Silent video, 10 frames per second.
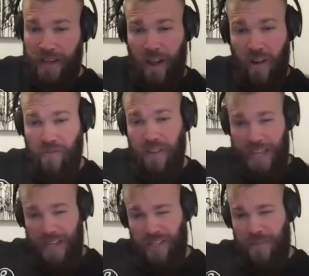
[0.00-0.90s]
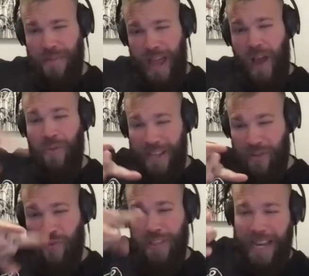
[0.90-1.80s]
of relationships and how
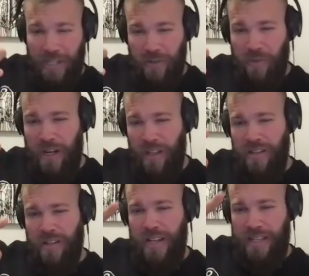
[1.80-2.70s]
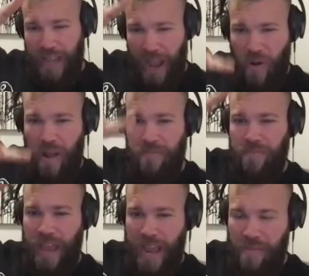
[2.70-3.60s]
things relate to one another is how
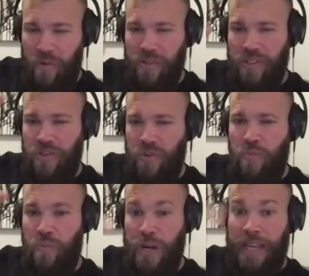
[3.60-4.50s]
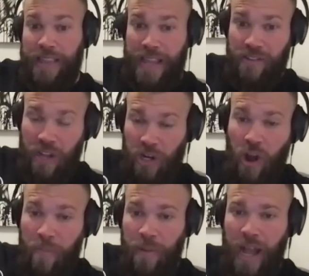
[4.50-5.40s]
I'm able to bring things that are
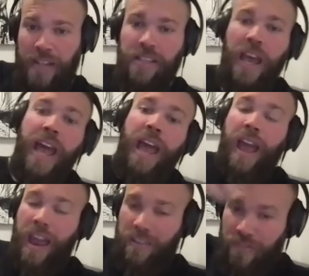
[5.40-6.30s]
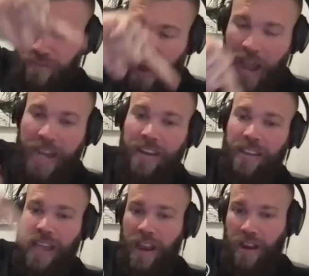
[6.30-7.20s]
complex and find
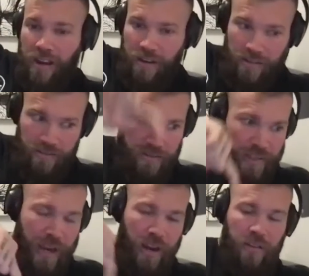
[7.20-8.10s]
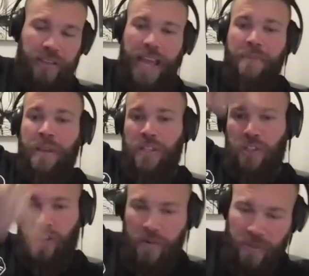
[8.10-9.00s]
their layman's
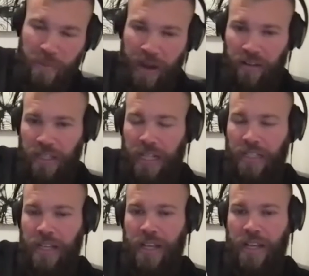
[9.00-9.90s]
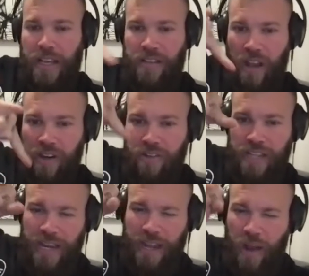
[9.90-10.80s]
terms parallel. Is
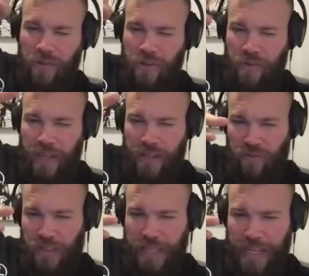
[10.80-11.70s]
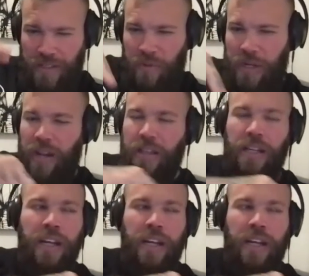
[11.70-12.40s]
understanding how two things relate to one another.